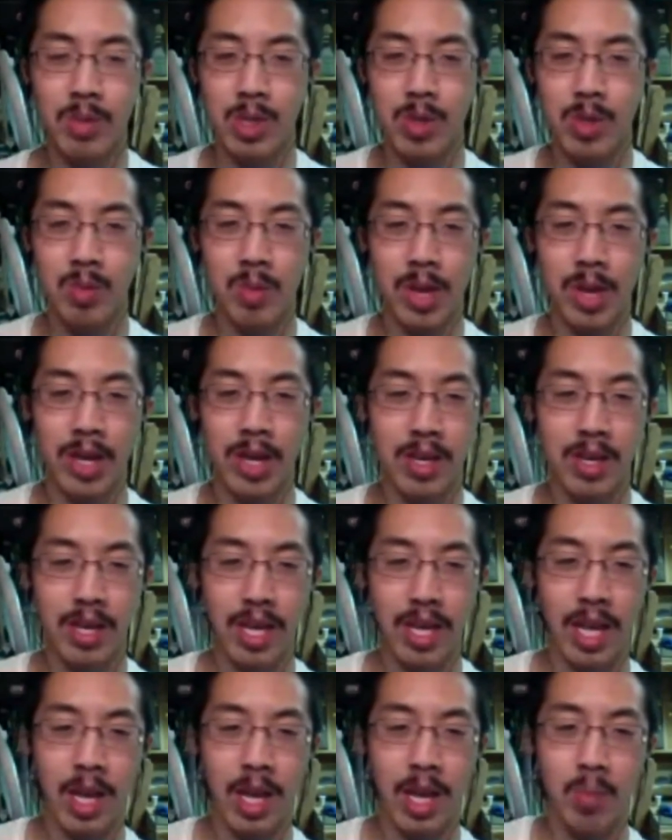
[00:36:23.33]
to make
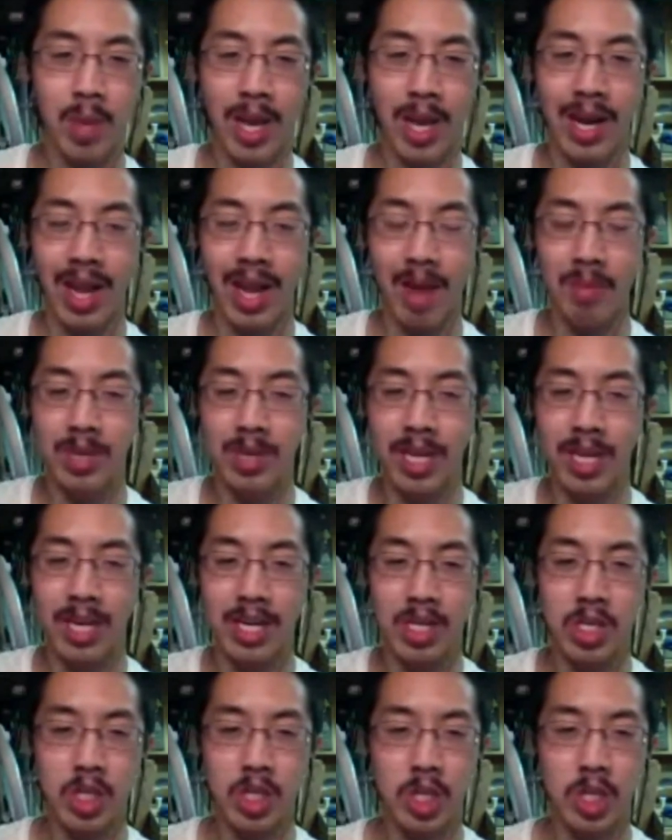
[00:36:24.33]
a bent laminated
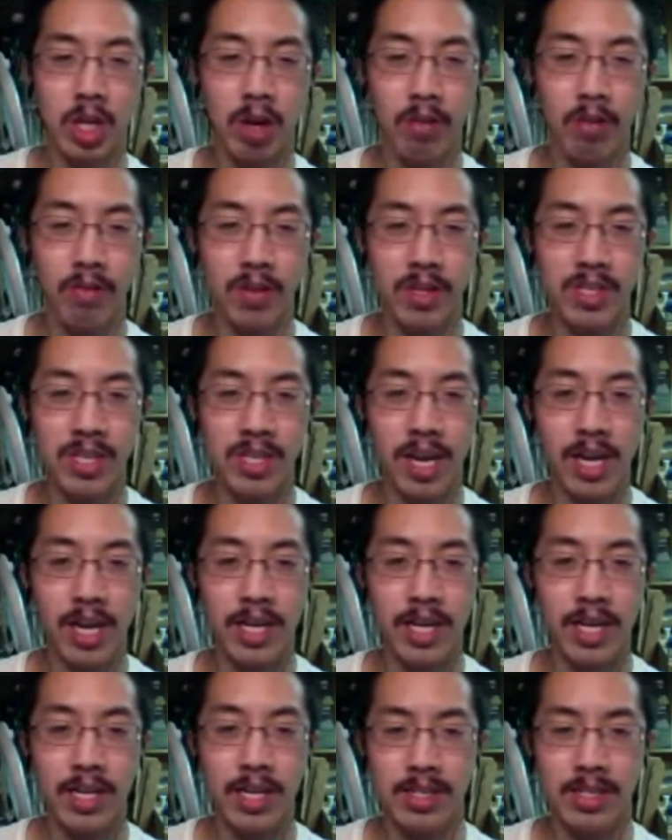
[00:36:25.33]
shelf inside
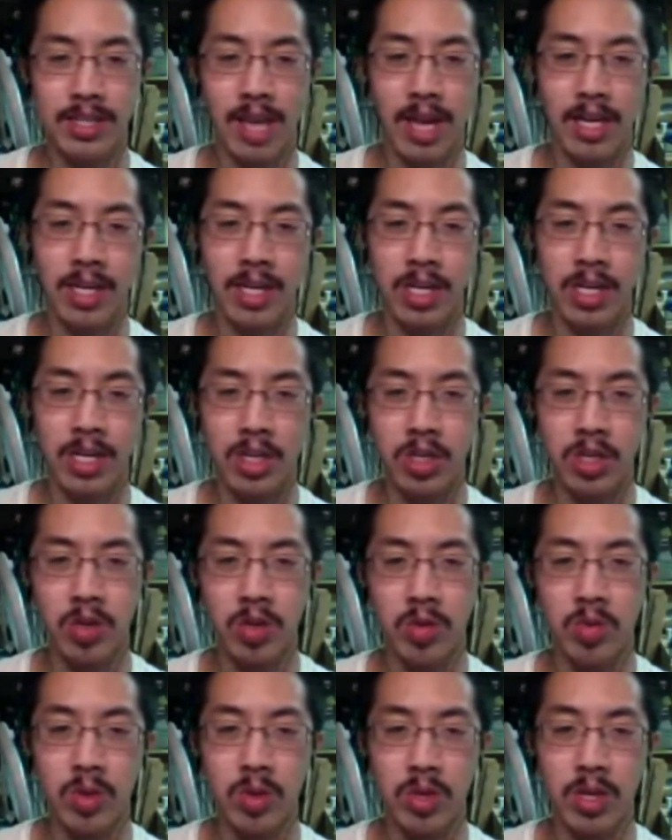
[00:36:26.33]
Insanity
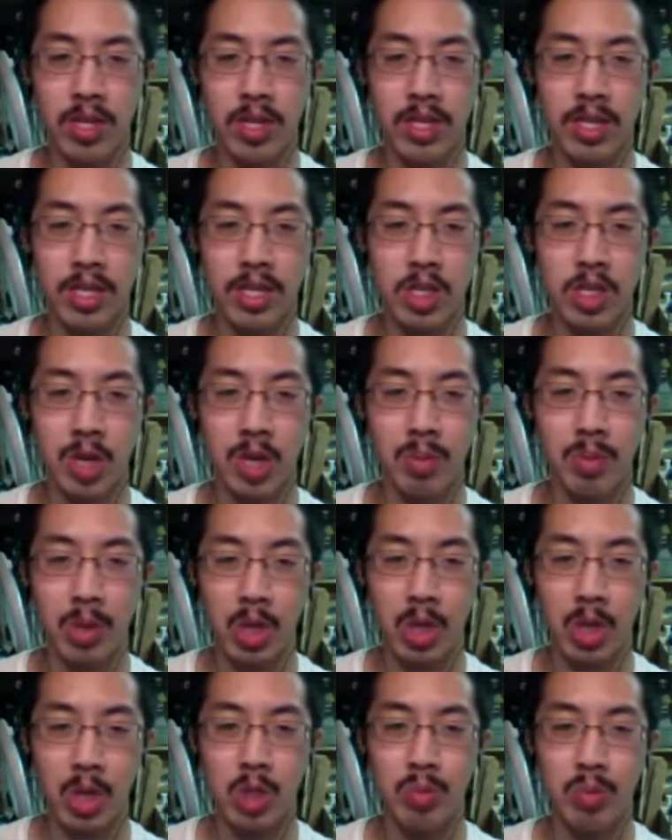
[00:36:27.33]
2 shaped like a
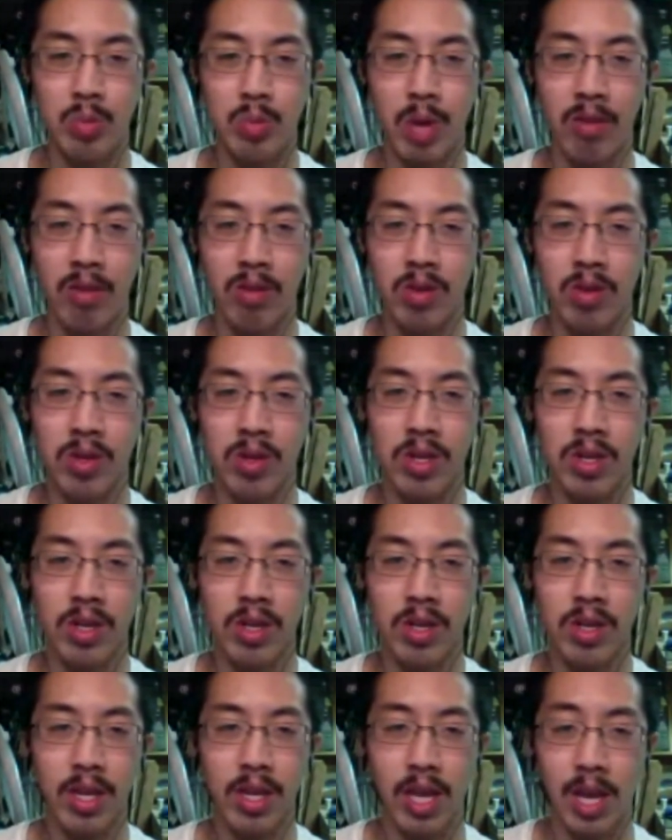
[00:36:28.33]
spiral.
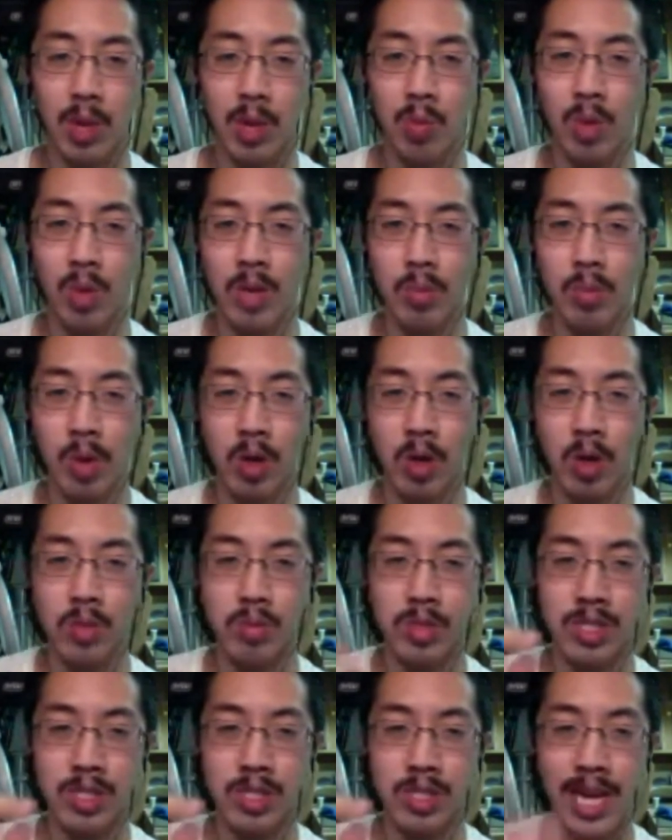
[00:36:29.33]
And wine bottles
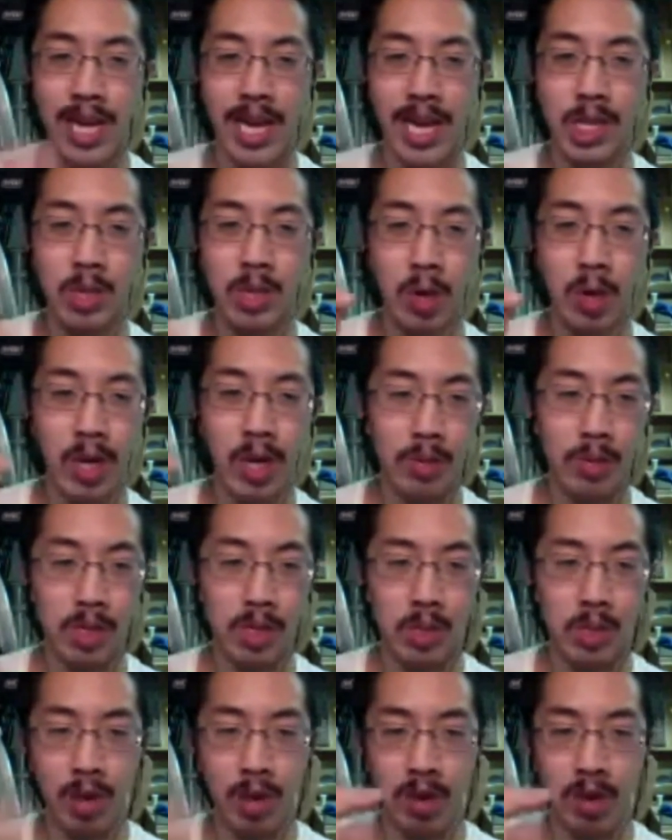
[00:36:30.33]
would stack in the bottom of the
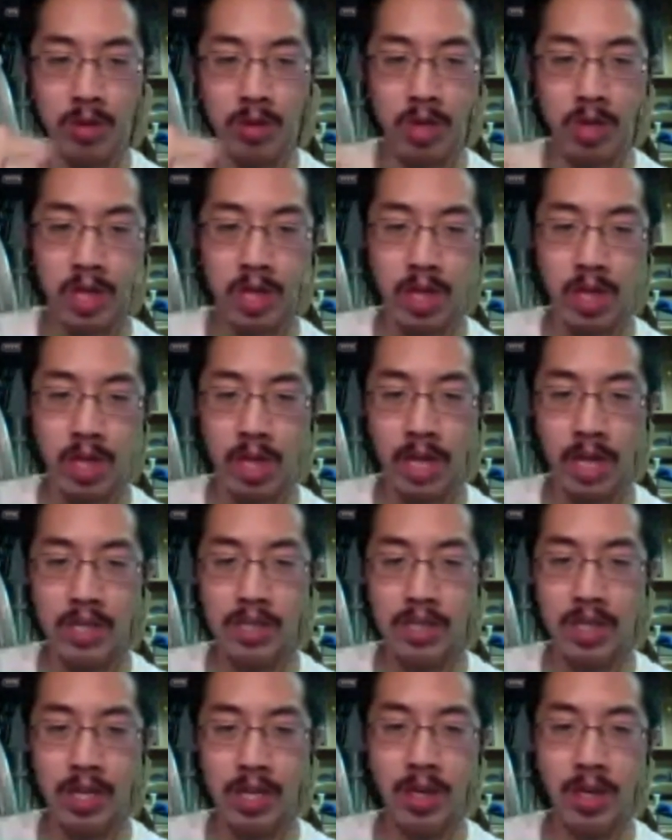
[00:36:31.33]
spiral, and as
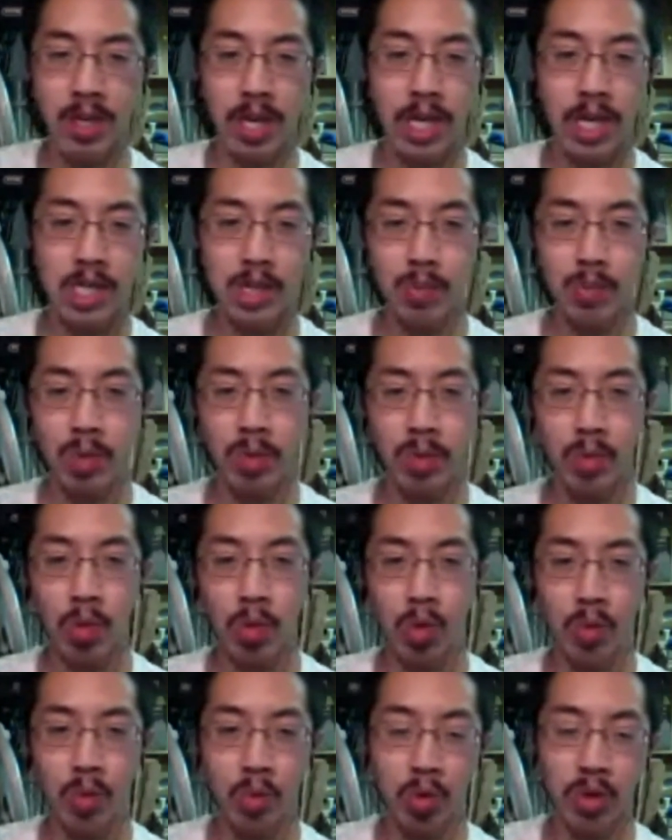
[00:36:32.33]
they as you put more
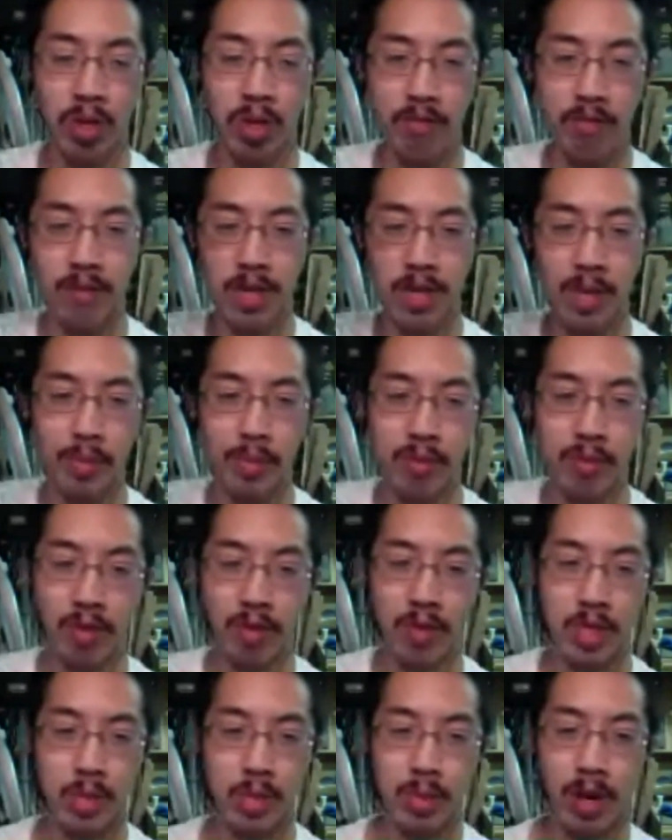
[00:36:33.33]
and more, they'd fill up around
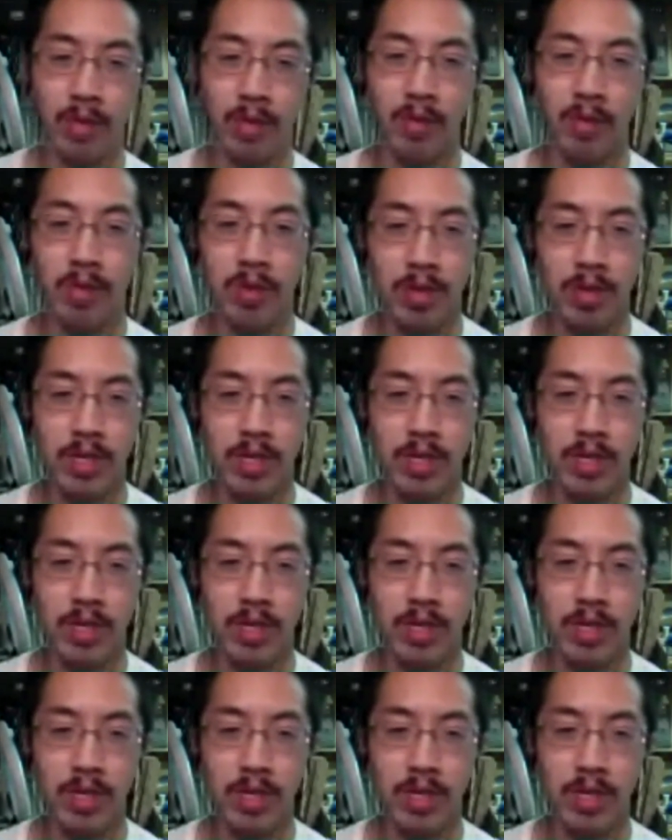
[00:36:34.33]
the spiral.